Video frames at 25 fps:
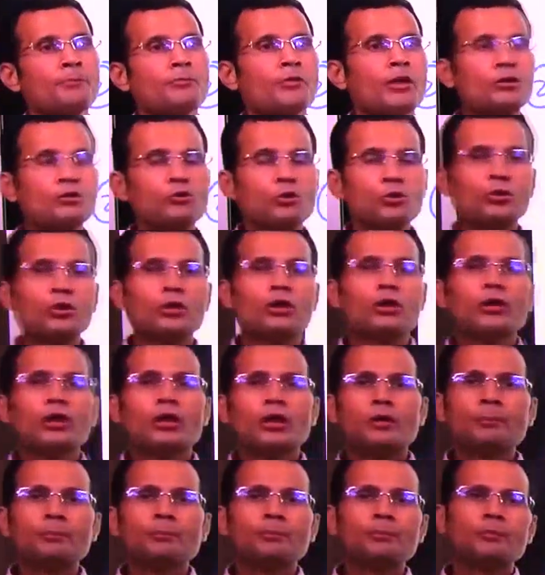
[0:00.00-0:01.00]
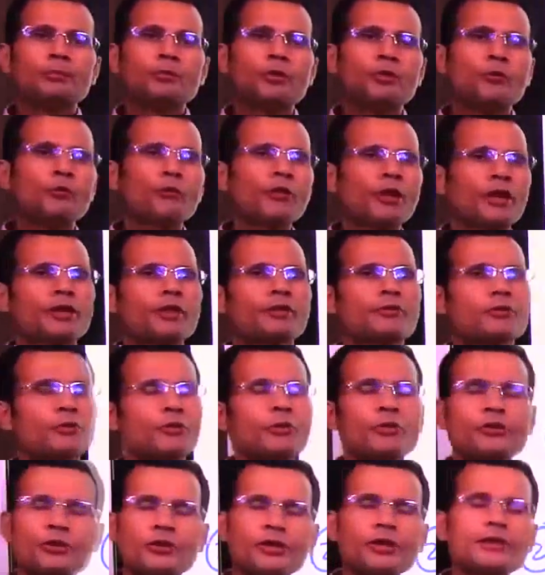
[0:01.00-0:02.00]
So we are
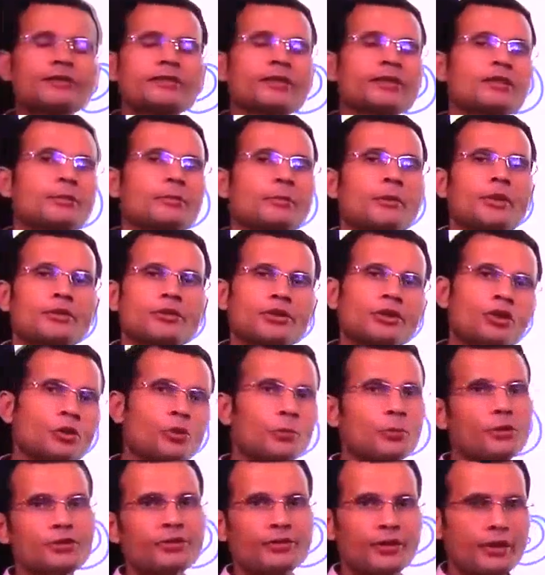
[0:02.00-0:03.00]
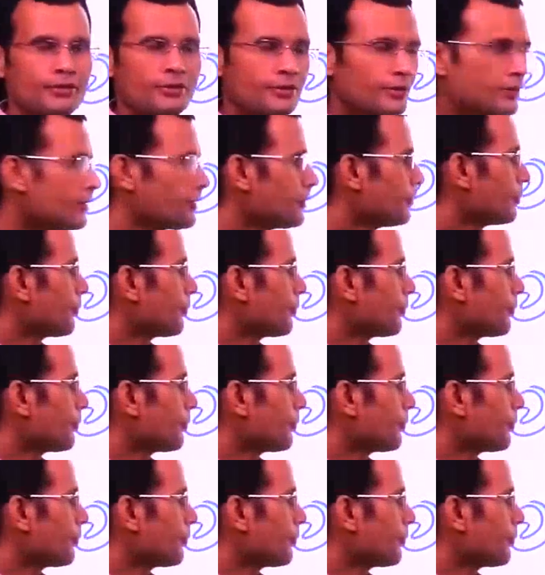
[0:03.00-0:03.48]
going to discuss about the homeostasis